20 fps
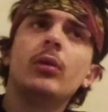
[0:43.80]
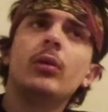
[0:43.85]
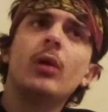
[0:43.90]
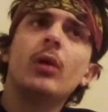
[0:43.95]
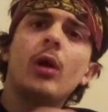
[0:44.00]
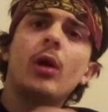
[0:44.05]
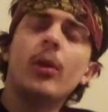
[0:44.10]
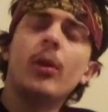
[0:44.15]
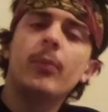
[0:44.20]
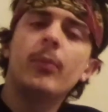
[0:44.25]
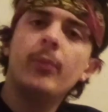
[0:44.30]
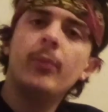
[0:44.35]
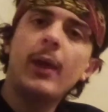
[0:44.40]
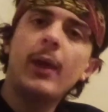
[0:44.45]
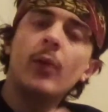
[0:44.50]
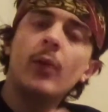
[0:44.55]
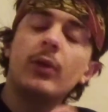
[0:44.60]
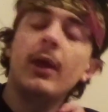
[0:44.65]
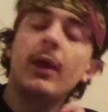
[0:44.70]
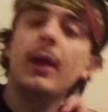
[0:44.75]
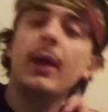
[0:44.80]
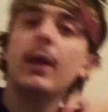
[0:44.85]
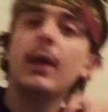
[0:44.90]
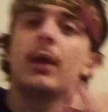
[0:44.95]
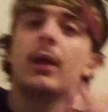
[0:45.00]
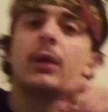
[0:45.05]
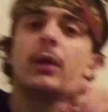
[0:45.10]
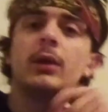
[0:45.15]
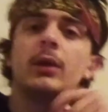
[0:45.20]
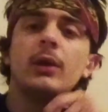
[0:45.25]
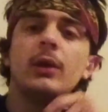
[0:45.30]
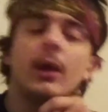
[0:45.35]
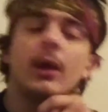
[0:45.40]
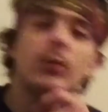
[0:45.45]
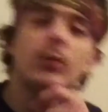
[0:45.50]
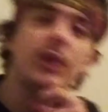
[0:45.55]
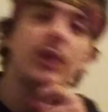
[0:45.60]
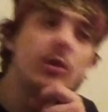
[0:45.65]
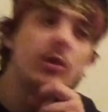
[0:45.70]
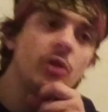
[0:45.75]
about
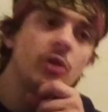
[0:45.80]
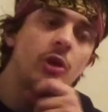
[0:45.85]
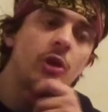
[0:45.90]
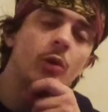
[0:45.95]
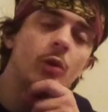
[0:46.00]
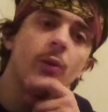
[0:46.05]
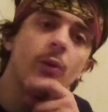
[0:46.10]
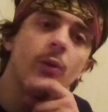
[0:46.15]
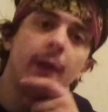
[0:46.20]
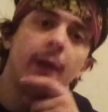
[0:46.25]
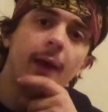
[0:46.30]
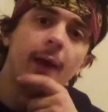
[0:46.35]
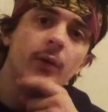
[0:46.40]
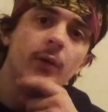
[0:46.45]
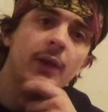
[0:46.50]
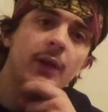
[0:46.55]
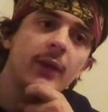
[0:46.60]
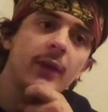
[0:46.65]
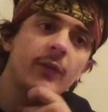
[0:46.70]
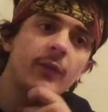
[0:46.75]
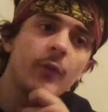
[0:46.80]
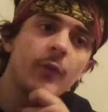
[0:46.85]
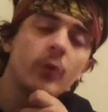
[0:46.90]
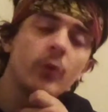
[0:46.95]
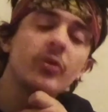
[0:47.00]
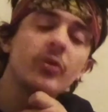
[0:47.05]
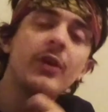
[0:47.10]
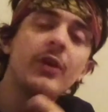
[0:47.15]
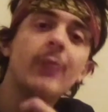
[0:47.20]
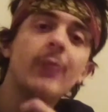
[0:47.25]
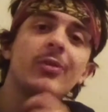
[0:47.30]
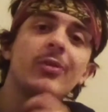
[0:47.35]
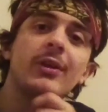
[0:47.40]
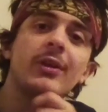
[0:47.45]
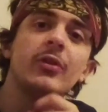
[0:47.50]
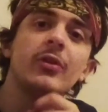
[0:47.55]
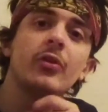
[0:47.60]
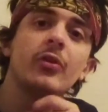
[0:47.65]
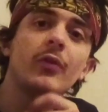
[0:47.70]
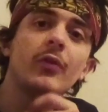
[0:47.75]
teaching you how to take the first steps in
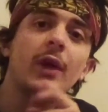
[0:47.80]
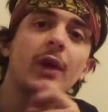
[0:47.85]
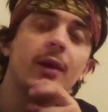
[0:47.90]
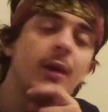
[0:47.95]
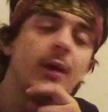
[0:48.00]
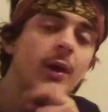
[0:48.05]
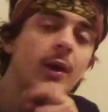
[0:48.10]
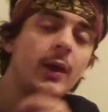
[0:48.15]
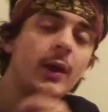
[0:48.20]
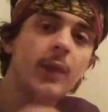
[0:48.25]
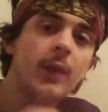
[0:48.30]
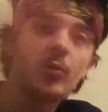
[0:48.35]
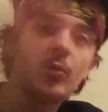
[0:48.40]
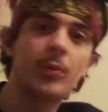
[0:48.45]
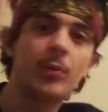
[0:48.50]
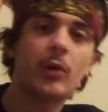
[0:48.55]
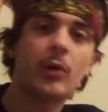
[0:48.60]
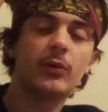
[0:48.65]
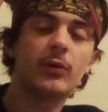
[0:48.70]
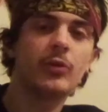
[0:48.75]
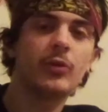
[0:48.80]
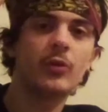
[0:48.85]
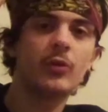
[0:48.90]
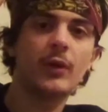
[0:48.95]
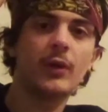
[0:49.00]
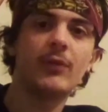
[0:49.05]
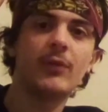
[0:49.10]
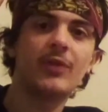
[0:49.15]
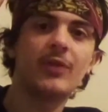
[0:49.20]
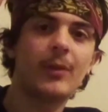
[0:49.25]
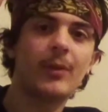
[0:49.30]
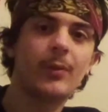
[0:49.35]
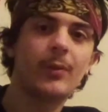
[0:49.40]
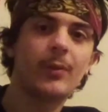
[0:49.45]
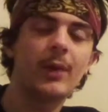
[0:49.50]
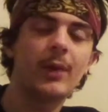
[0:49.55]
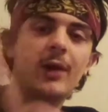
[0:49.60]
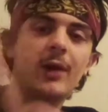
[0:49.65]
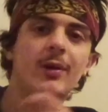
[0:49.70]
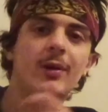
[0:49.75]
preparing to survive the zombie
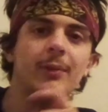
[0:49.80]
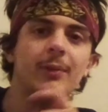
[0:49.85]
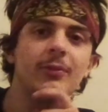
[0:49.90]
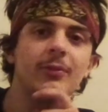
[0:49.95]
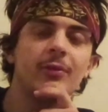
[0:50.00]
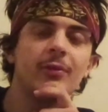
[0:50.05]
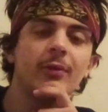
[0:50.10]
apocalypse.